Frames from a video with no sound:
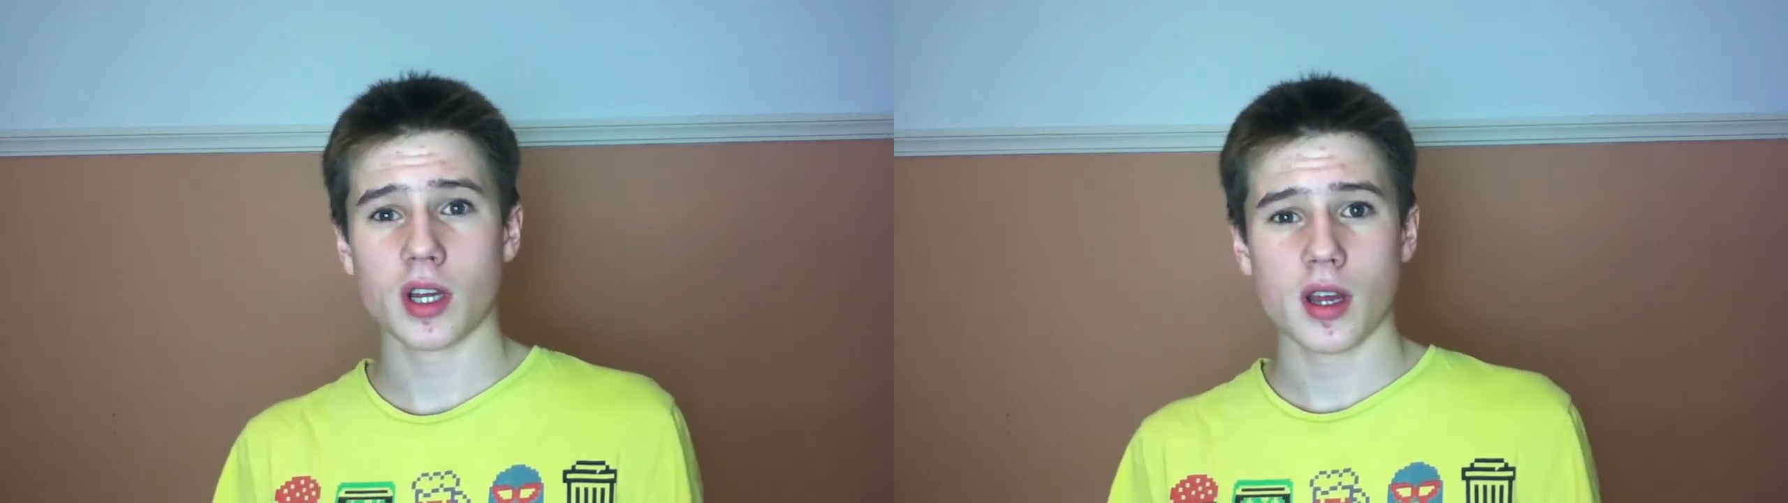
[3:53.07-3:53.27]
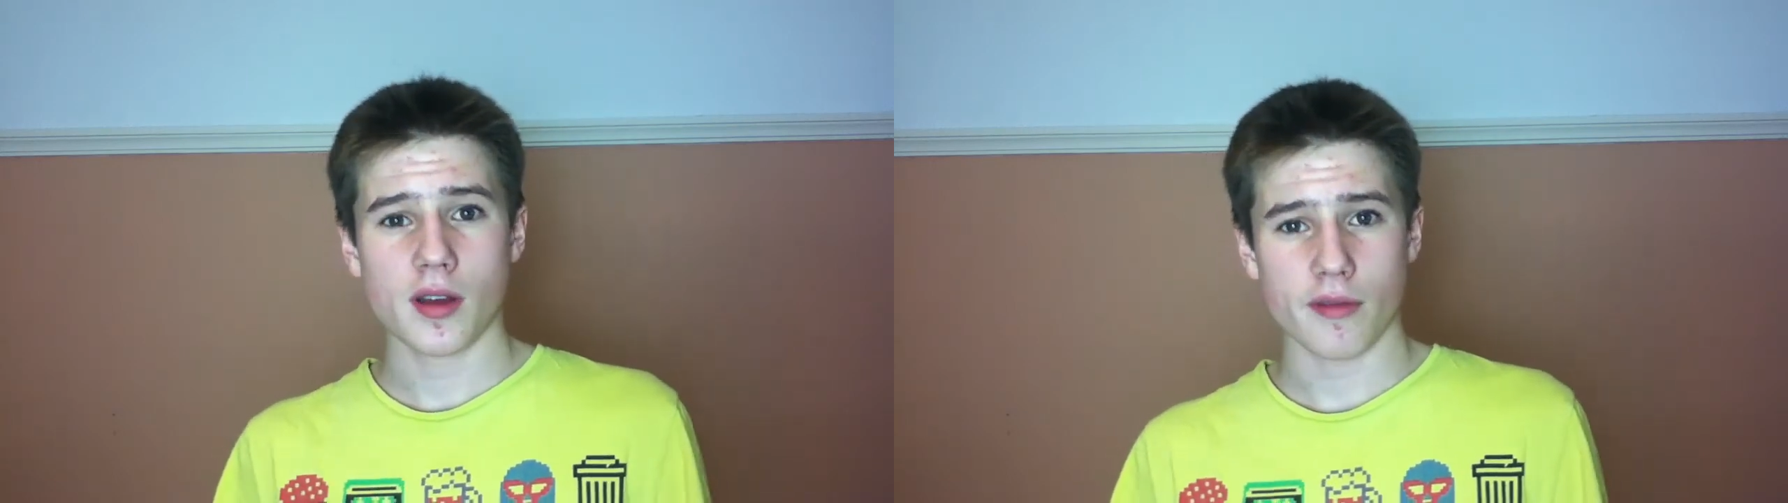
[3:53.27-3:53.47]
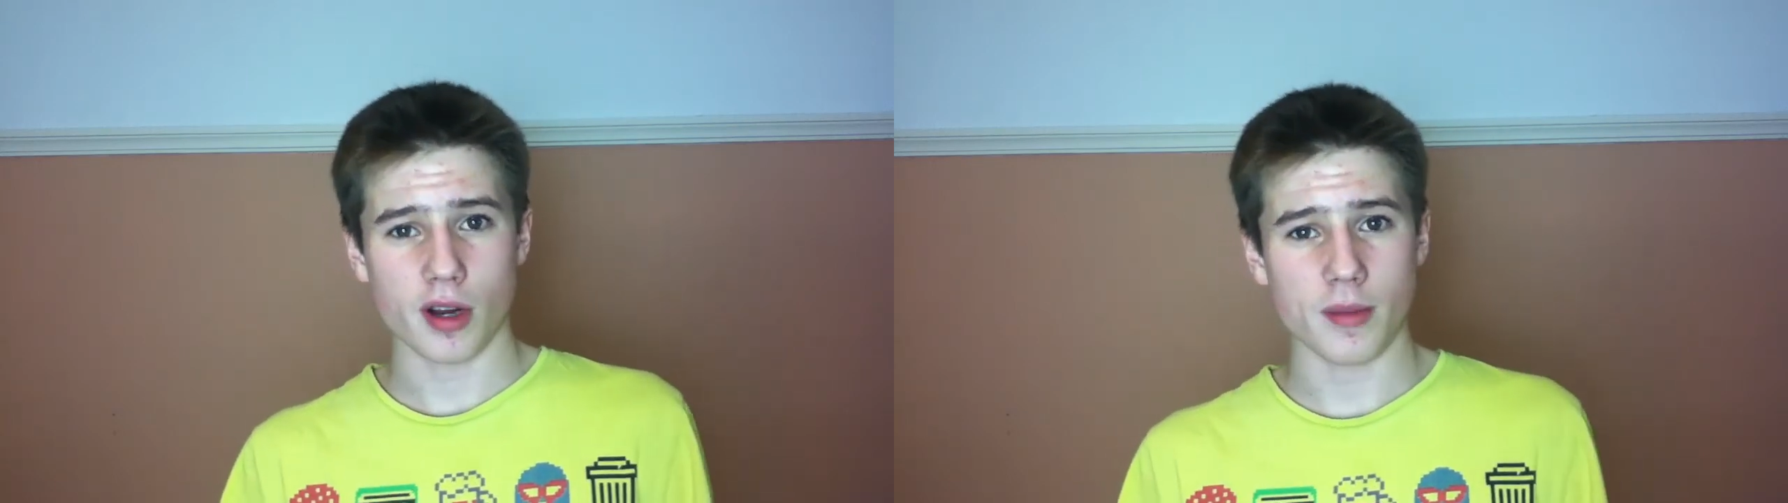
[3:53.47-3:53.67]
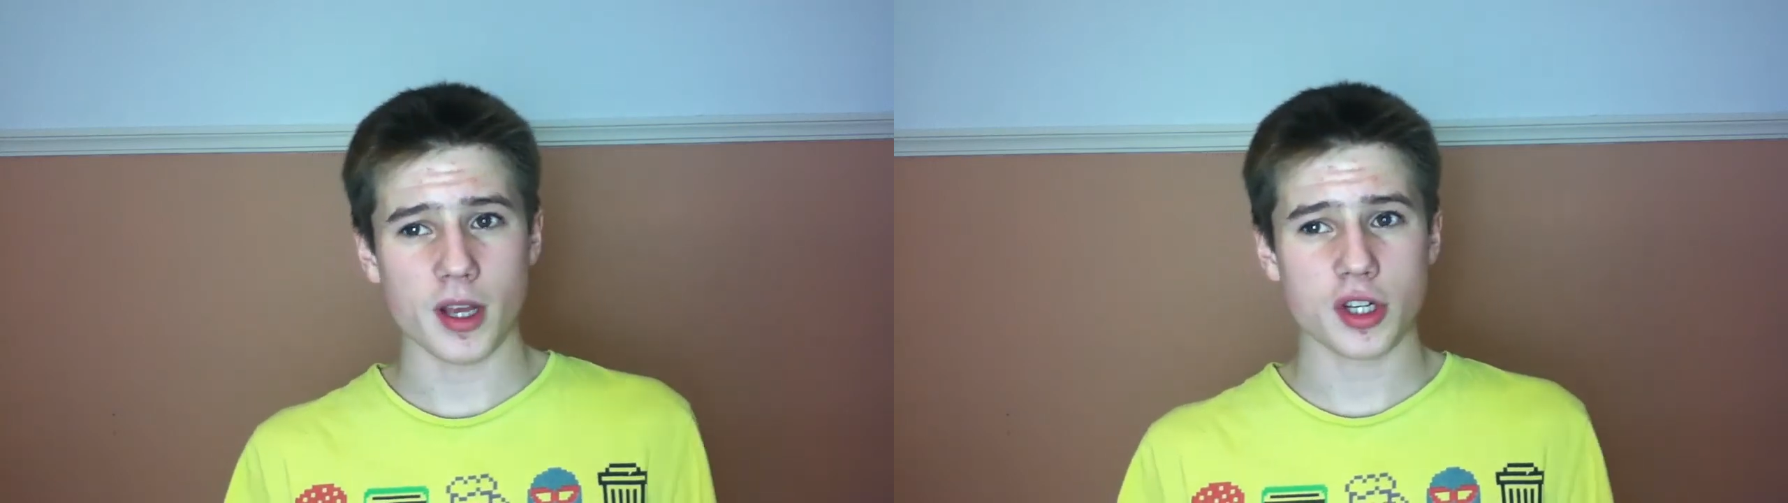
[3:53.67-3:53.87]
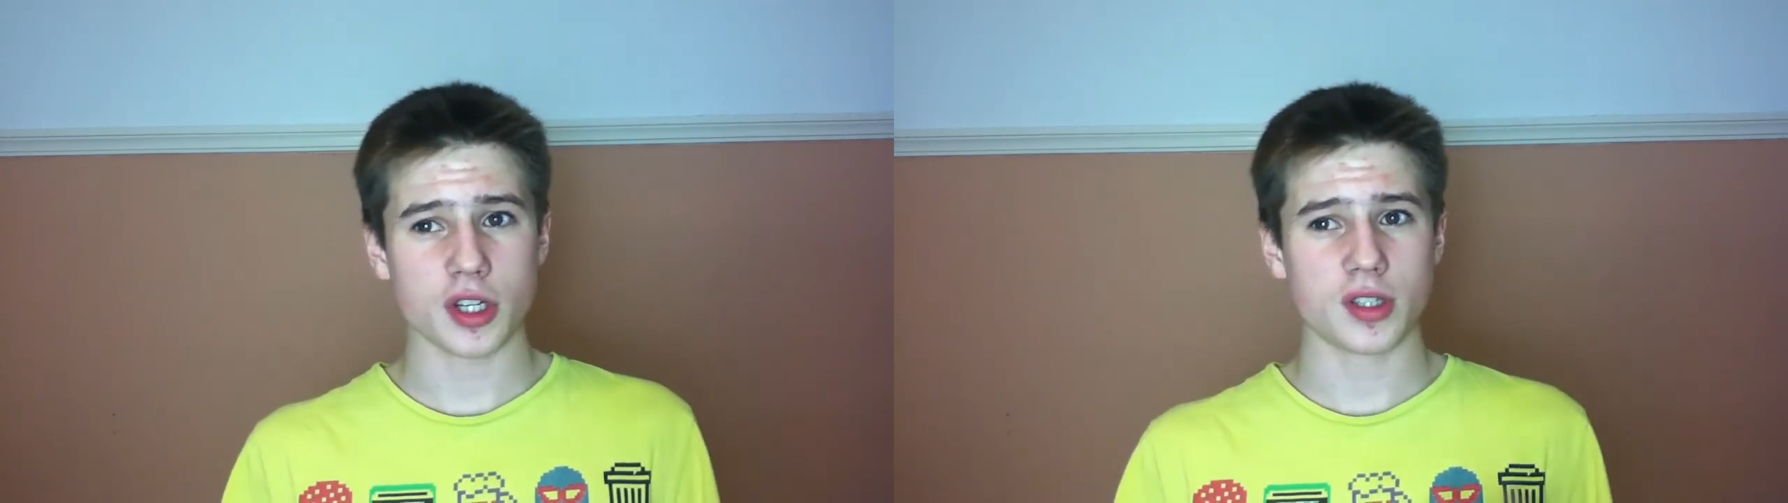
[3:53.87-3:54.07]
They're very good
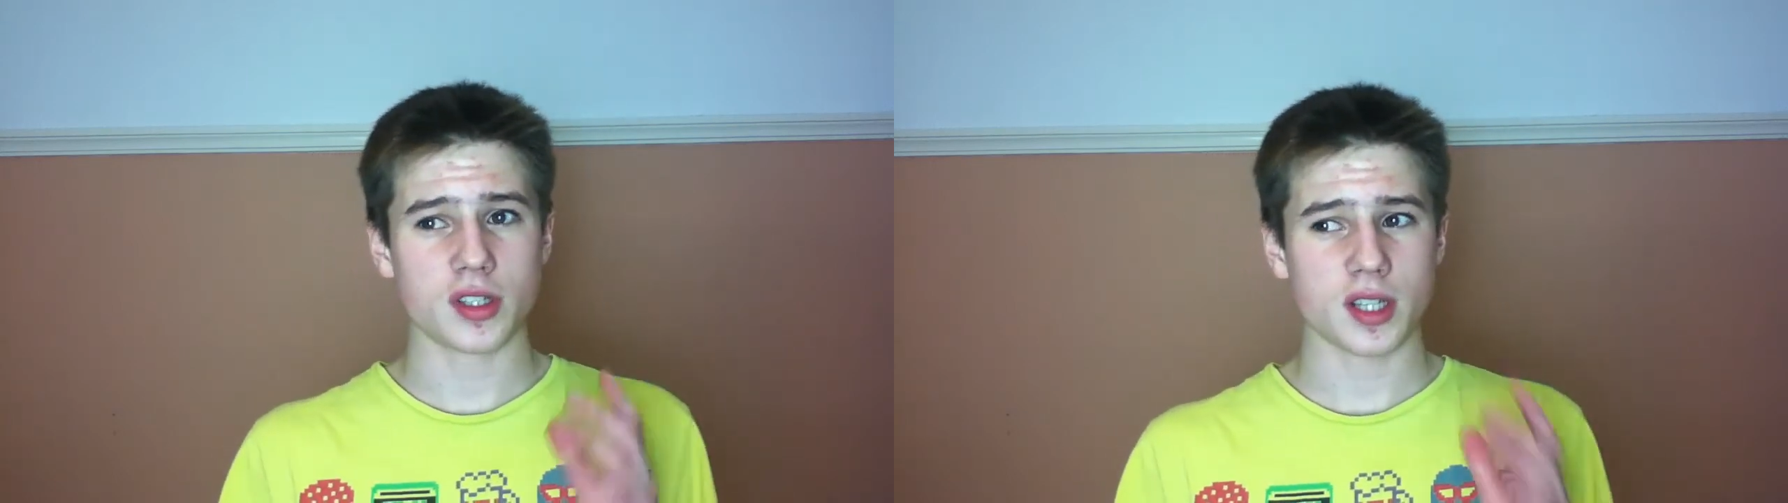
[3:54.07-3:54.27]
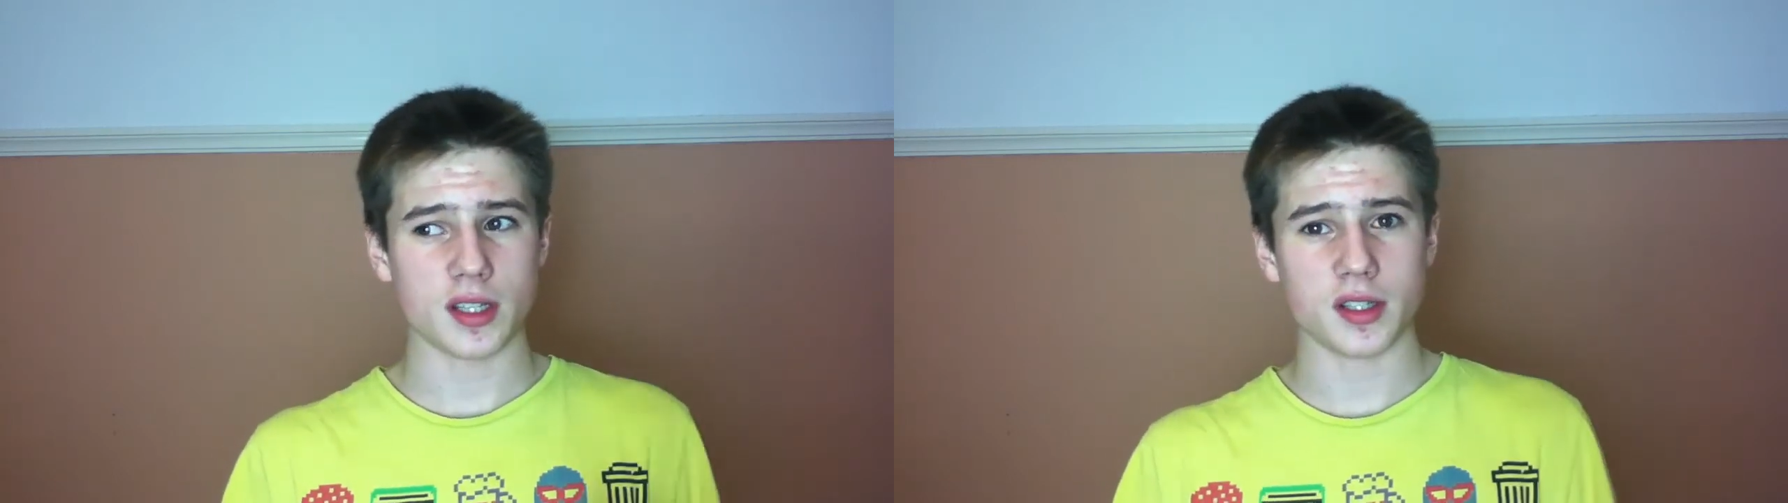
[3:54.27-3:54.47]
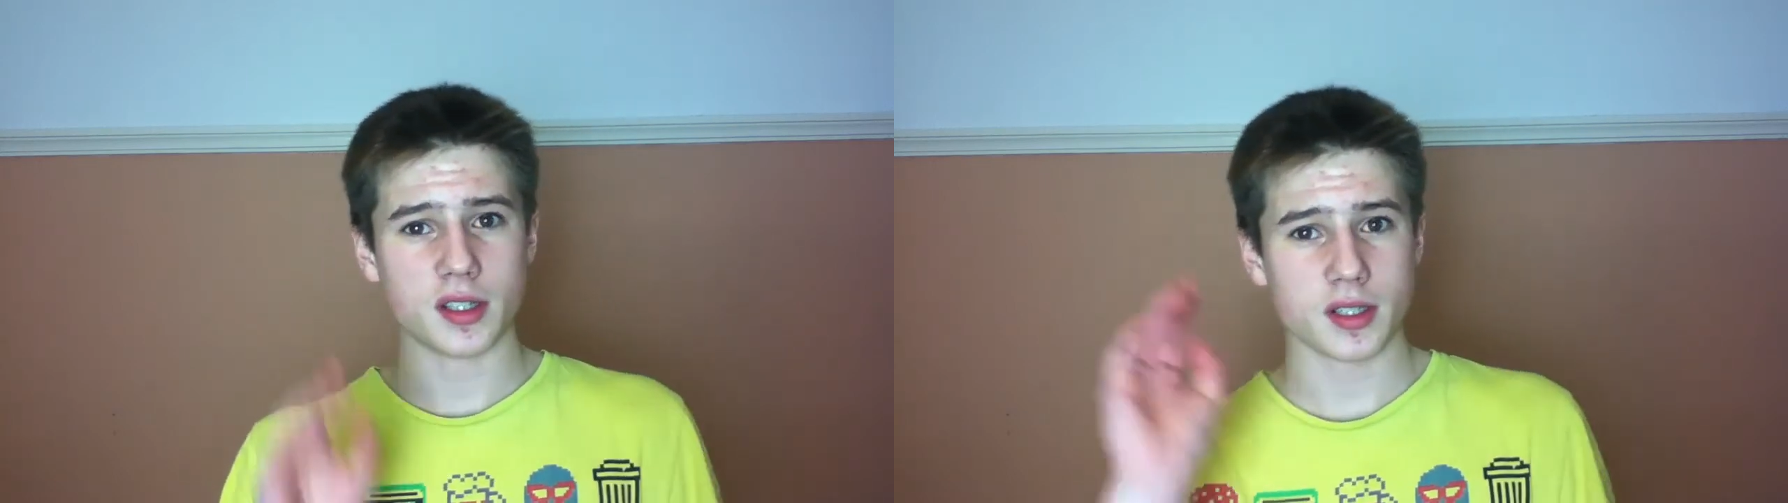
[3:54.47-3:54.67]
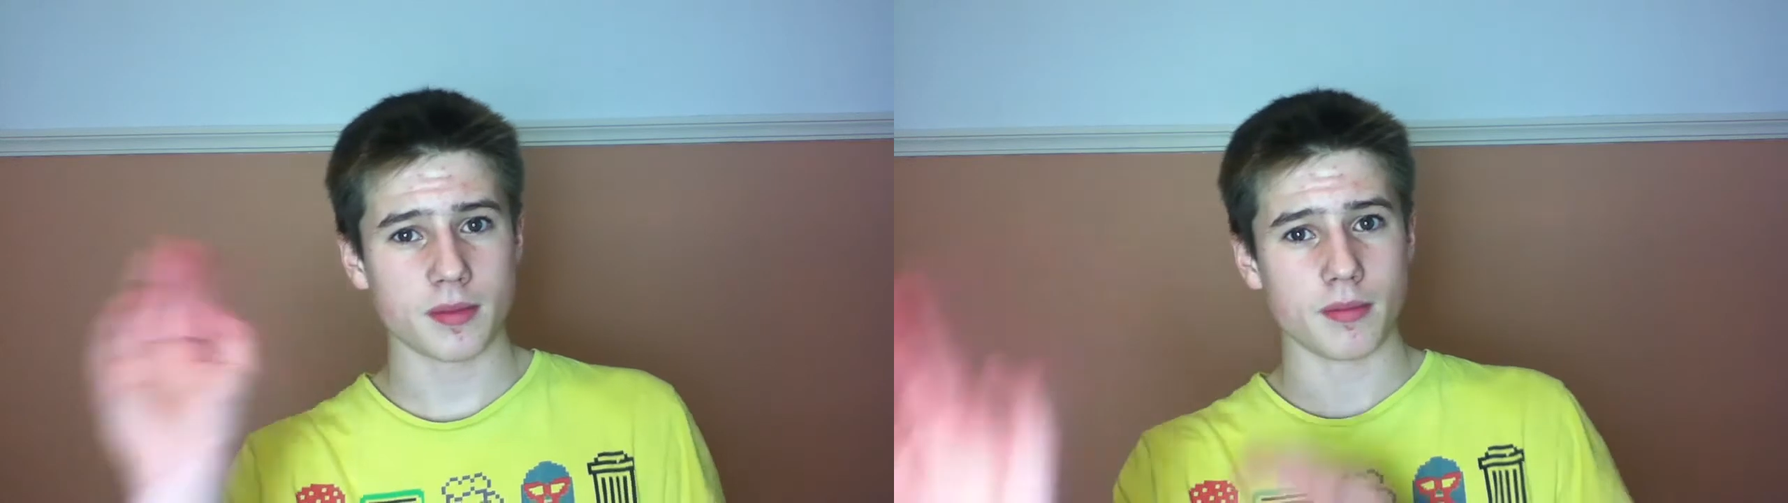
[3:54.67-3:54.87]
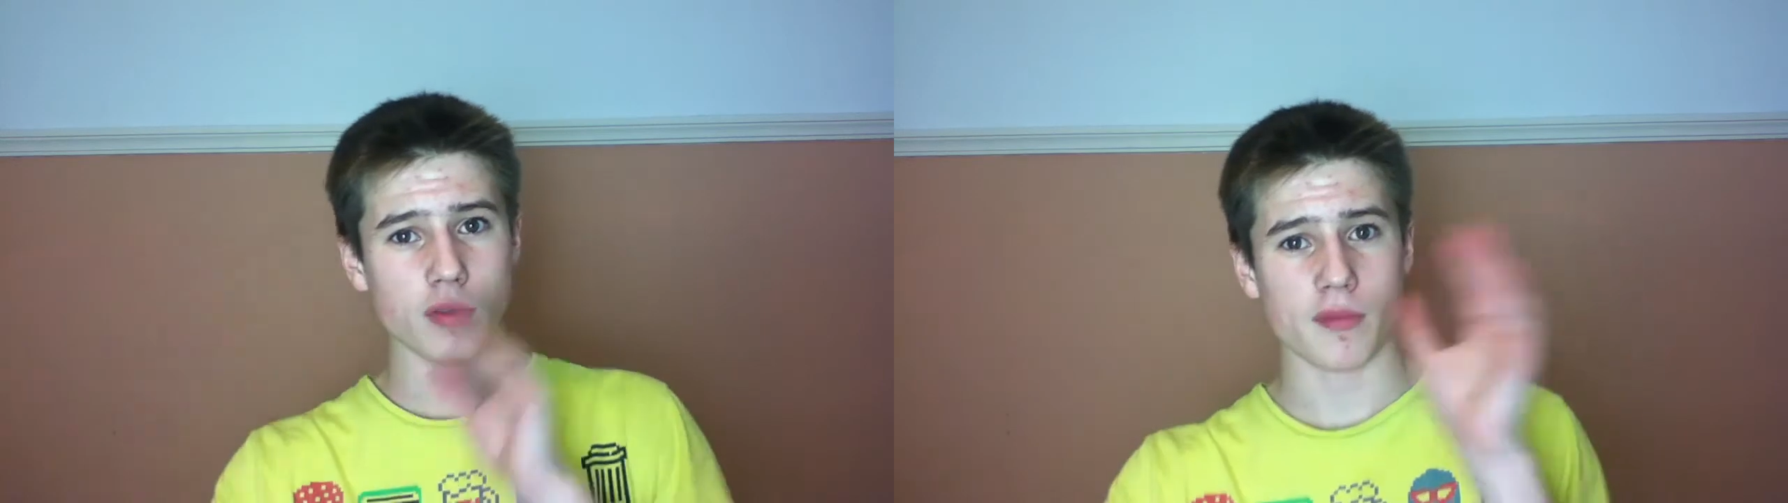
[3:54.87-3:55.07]
for animations